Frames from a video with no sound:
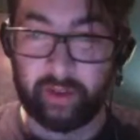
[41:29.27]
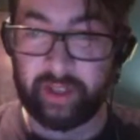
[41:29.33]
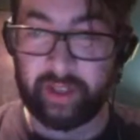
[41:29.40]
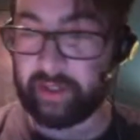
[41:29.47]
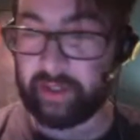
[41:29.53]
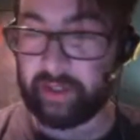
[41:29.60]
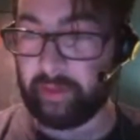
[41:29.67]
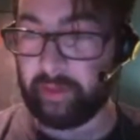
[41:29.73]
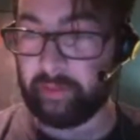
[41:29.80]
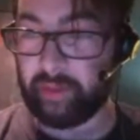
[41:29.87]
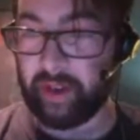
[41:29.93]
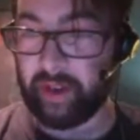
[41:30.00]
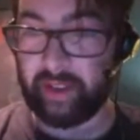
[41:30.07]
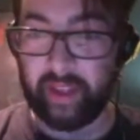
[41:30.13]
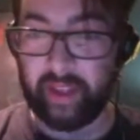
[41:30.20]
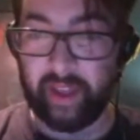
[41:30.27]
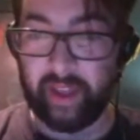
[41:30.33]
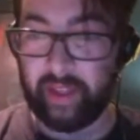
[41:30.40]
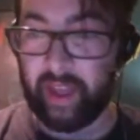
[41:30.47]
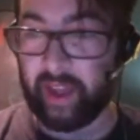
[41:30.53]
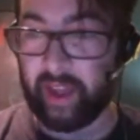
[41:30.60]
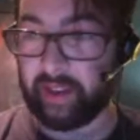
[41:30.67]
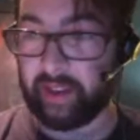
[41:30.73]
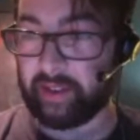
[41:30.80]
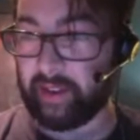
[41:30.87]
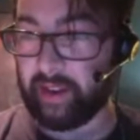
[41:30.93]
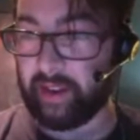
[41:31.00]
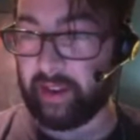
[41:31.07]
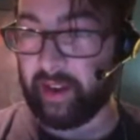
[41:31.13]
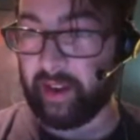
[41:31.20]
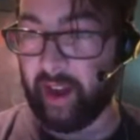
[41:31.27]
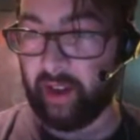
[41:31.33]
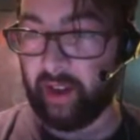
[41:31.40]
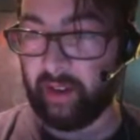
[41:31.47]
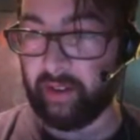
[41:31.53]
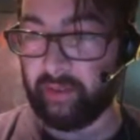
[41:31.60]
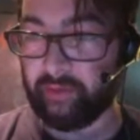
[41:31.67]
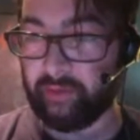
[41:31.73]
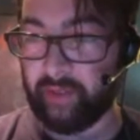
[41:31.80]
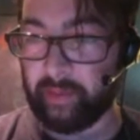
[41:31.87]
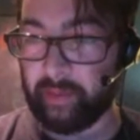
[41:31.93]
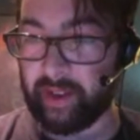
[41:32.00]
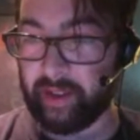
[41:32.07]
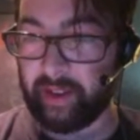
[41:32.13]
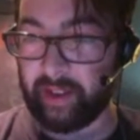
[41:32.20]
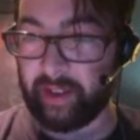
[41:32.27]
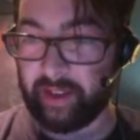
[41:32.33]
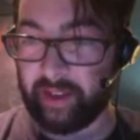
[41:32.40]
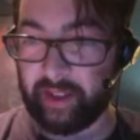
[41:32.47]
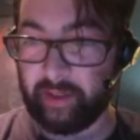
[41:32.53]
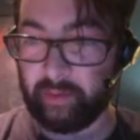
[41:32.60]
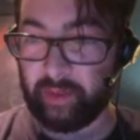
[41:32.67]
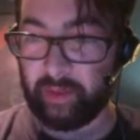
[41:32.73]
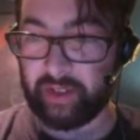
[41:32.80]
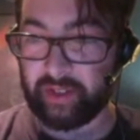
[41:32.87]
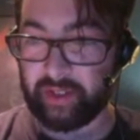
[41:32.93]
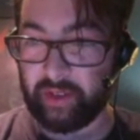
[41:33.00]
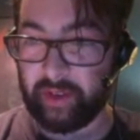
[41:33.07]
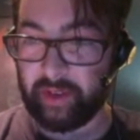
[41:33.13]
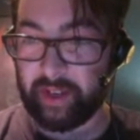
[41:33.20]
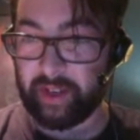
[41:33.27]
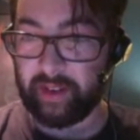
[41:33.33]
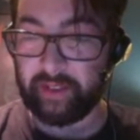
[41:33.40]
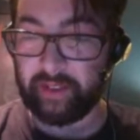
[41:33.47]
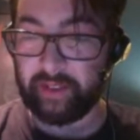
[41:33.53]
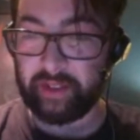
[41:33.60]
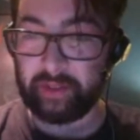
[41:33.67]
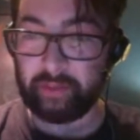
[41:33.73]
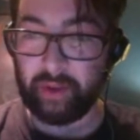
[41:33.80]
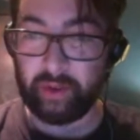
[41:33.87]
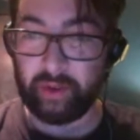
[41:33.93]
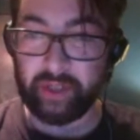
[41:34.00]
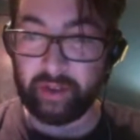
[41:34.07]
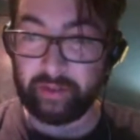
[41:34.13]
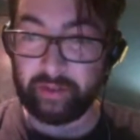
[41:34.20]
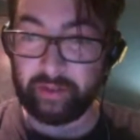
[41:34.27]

does bring that air of femininity that we so need on this bro show.